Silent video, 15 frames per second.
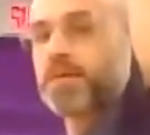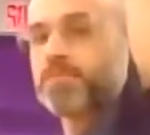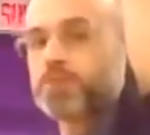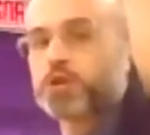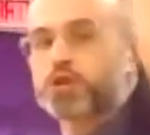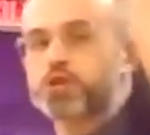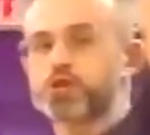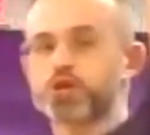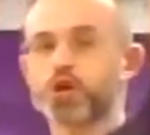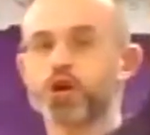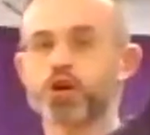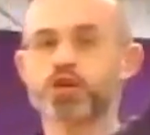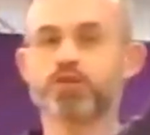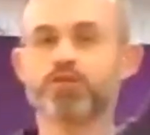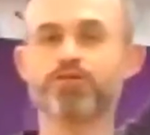up, you just
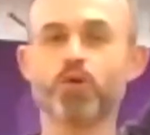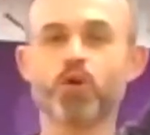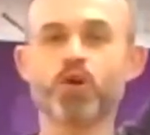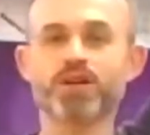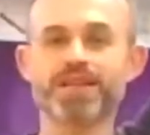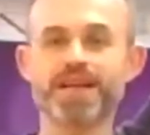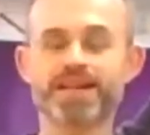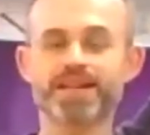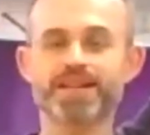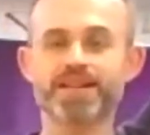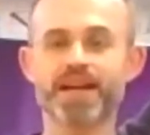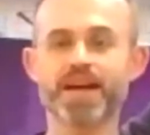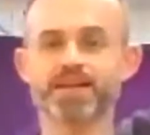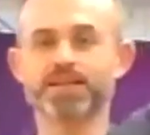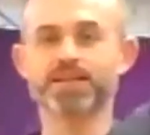turn the forward leg
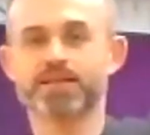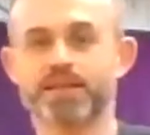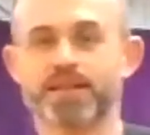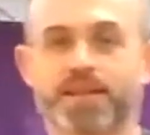again